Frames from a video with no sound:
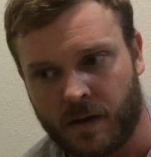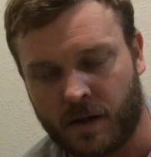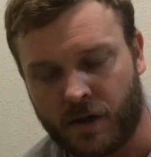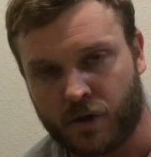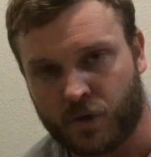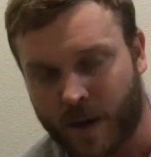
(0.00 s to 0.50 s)

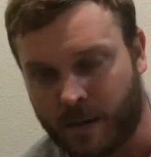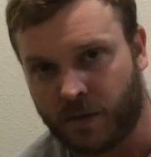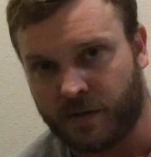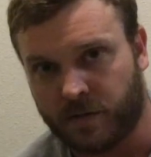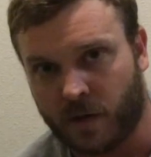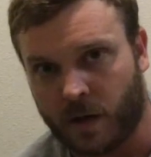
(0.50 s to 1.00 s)
incredibly
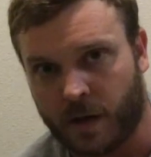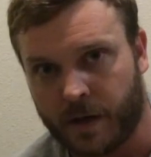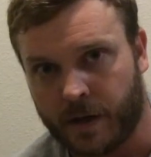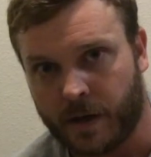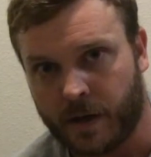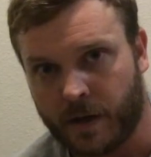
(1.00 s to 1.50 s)
flawed.
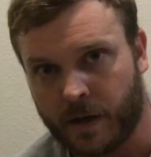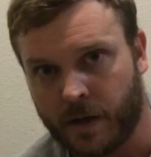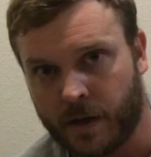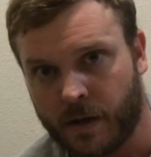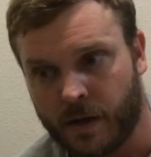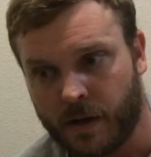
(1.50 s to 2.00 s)

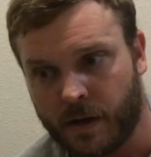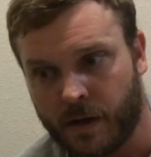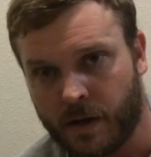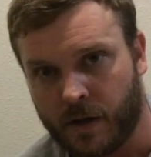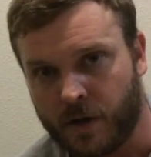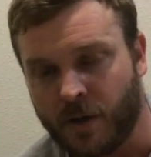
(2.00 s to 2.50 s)

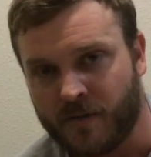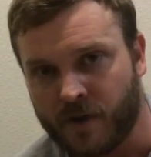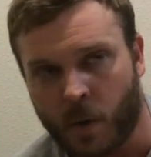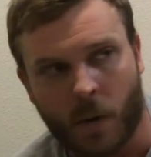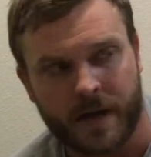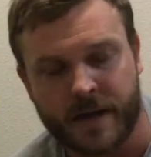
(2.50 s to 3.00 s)
You have
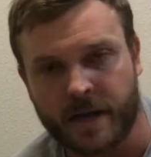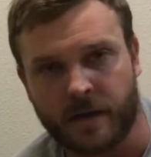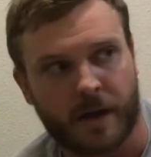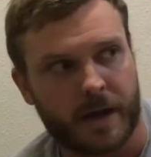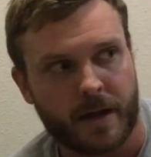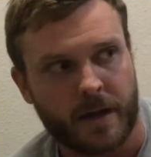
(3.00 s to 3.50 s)
no idea,
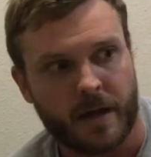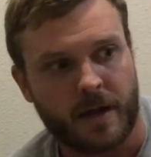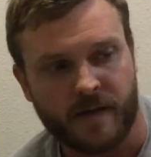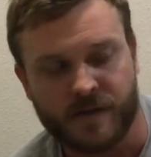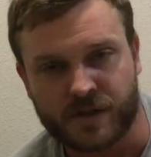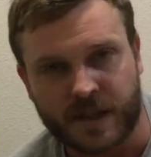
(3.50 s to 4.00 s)
like,
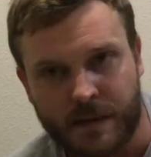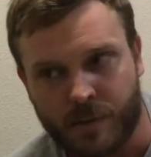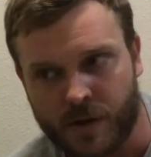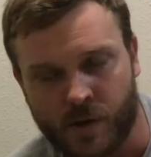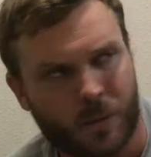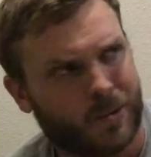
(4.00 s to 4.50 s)
if there's anybody
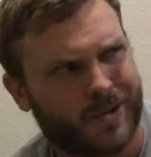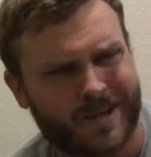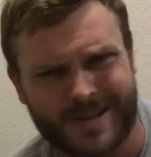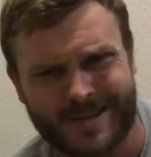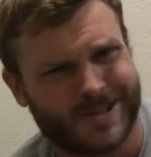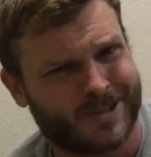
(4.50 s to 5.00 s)
in the world that
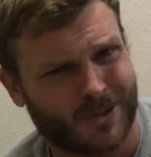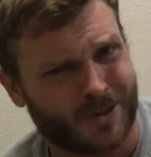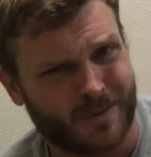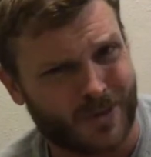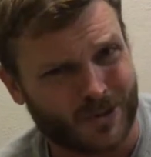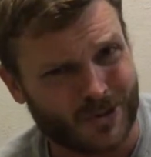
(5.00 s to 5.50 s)
doesn't
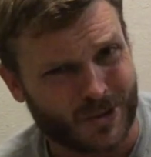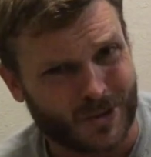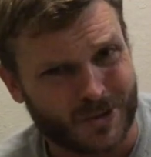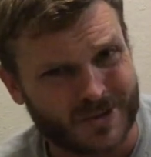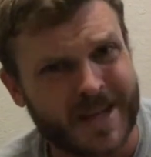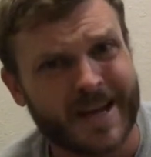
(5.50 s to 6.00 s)
deserve those
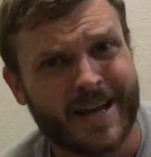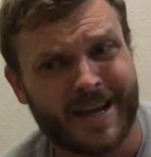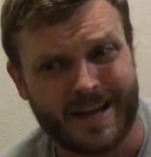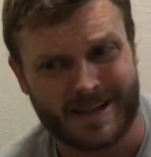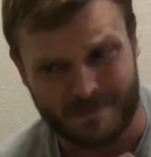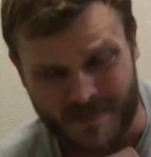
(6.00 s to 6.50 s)
girls,
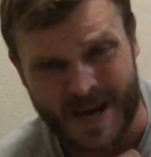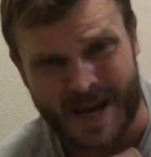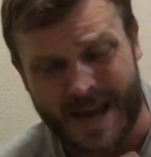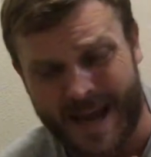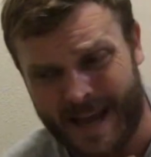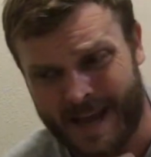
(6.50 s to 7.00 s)
it's me.
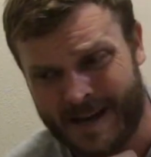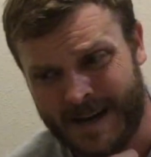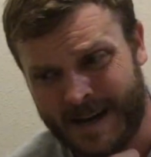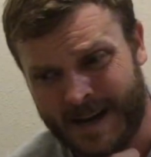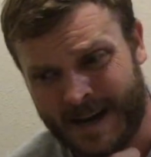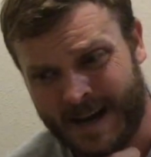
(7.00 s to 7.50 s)
And
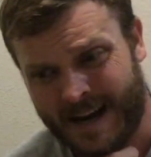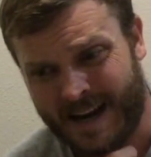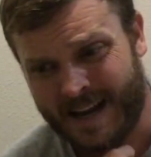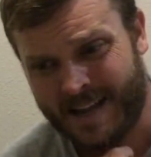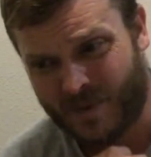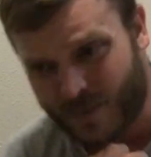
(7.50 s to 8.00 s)

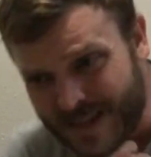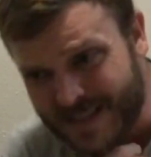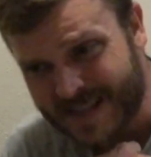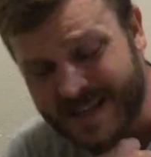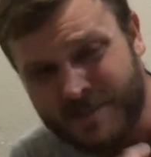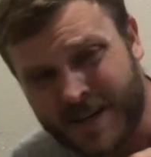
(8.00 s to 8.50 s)
the reason
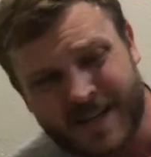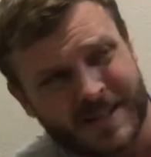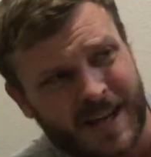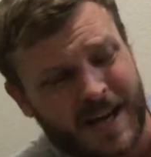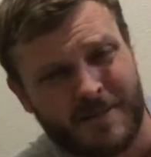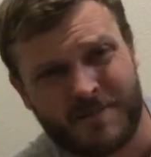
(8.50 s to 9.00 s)
is because
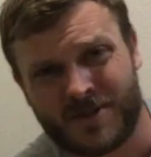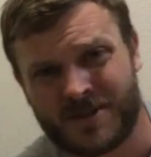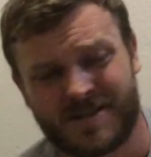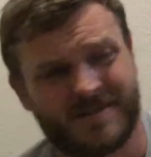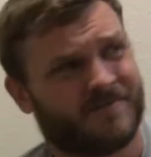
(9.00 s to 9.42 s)
I'm just